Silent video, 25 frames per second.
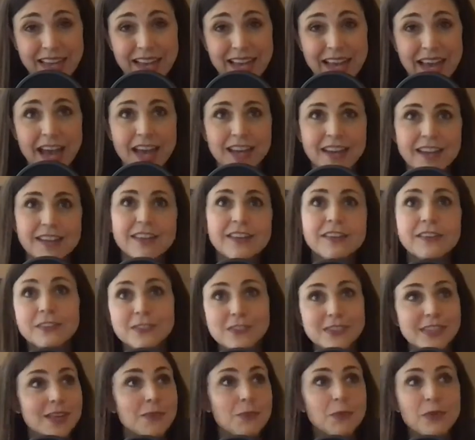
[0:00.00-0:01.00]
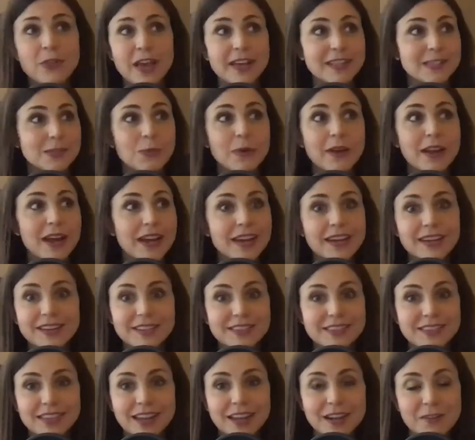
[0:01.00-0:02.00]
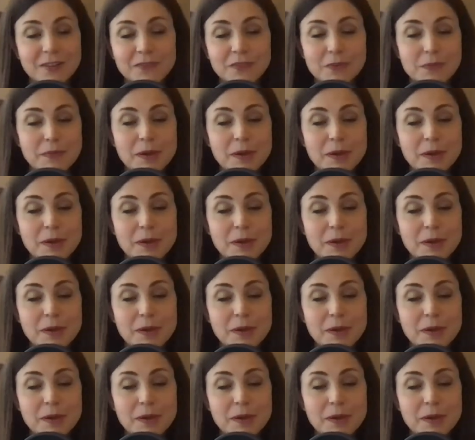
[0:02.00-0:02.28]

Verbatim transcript: And another said, well, that's when I signed up for